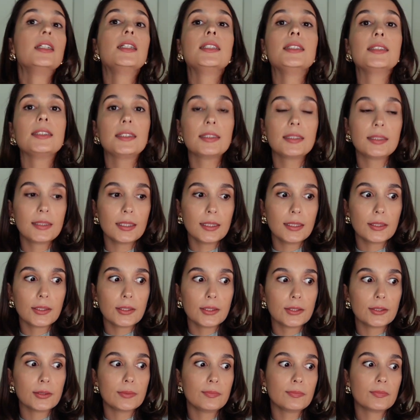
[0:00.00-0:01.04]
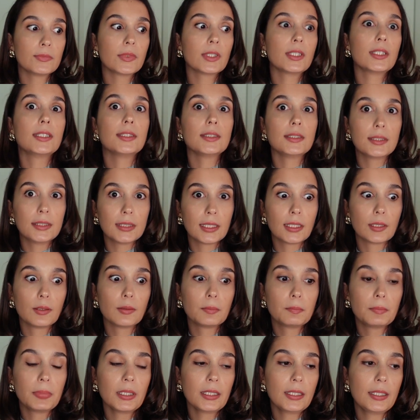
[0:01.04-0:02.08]
still
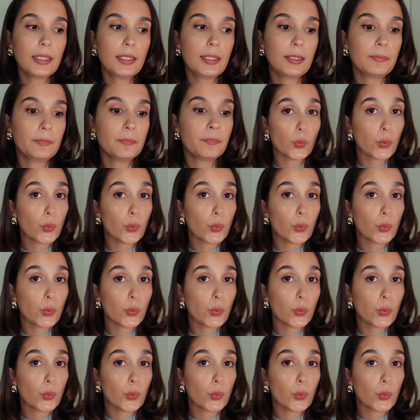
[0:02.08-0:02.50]
considerably